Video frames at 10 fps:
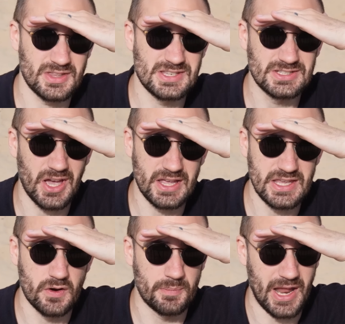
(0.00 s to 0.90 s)
this entire
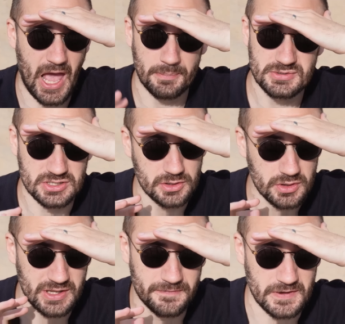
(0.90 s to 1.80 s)
year have been
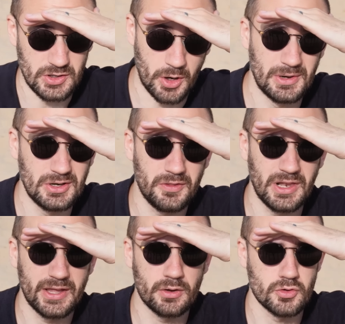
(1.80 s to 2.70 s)
absolutely phenomenal.
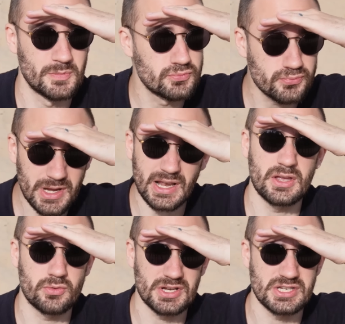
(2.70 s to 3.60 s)
The LEGO group is
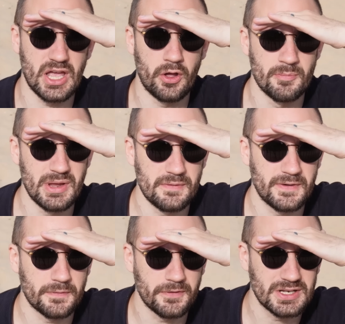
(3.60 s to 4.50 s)
really crushing it on the
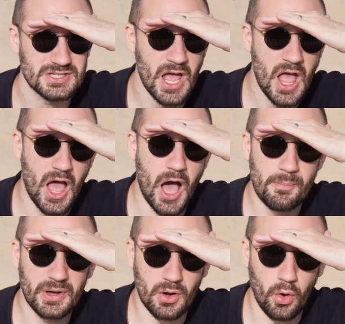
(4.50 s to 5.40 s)
minifigure front,
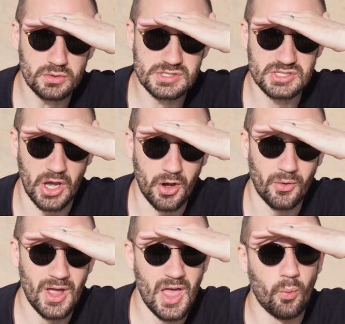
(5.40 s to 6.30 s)
but
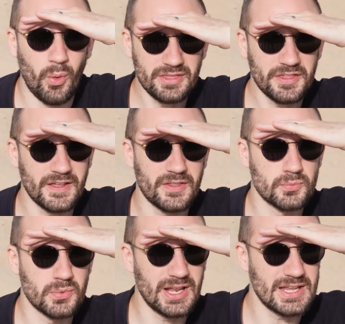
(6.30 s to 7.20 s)
also one thing
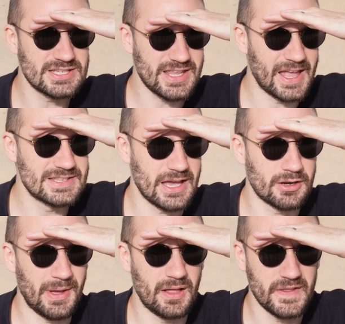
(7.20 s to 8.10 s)
that really stands
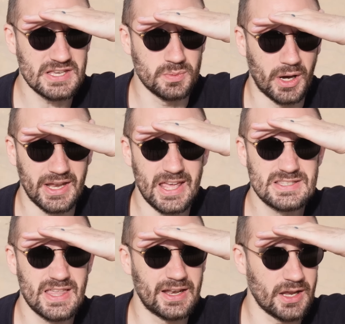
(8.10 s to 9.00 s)
out about this one
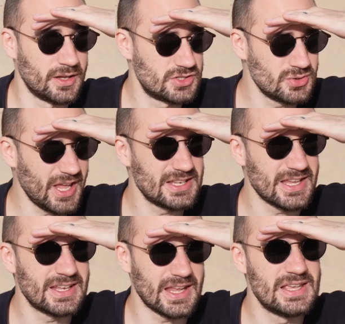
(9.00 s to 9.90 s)
is that to date
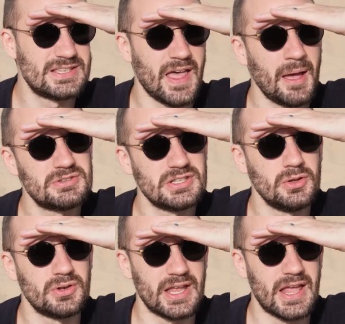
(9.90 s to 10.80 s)
it is
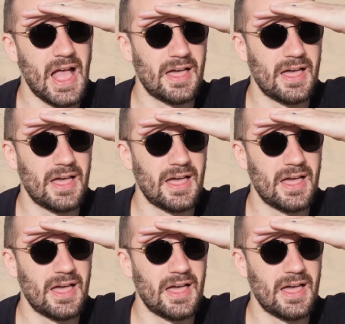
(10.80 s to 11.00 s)
absolutely